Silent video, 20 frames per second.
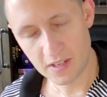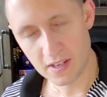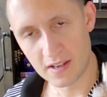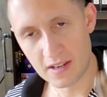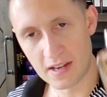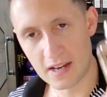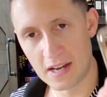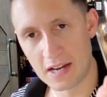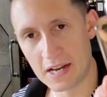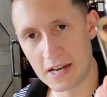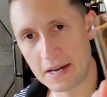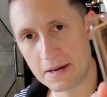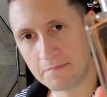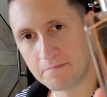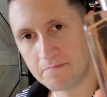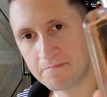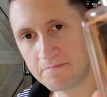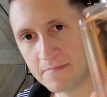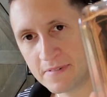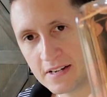
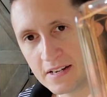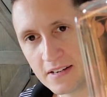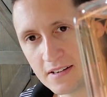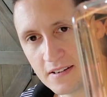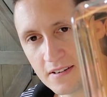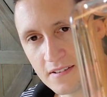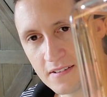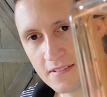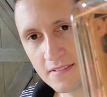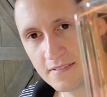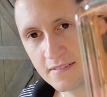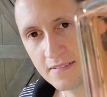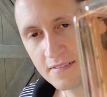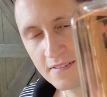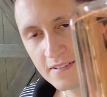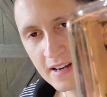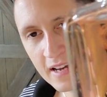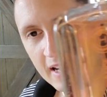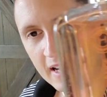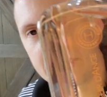Um,
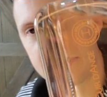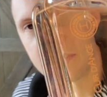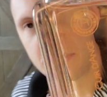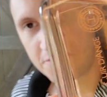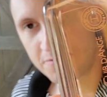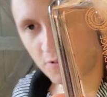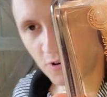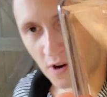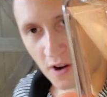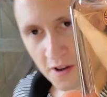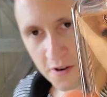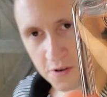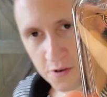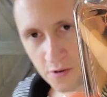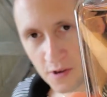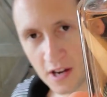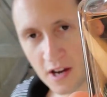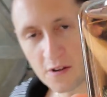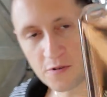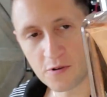I got this for
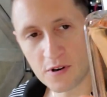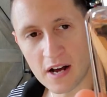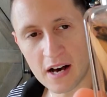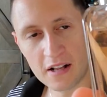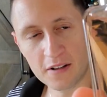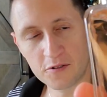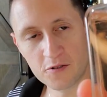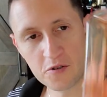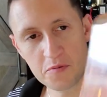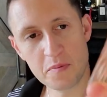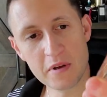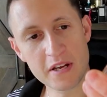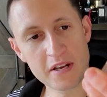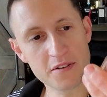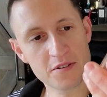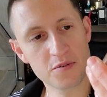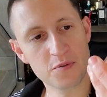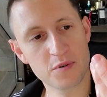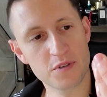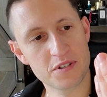under a $100
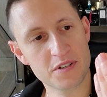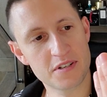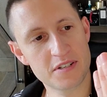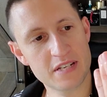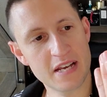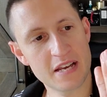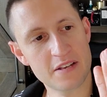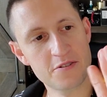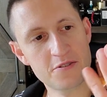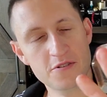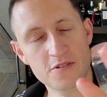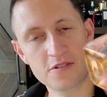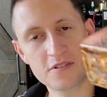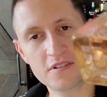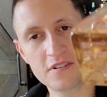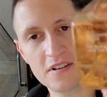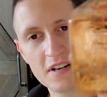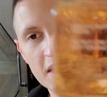because it was a tester,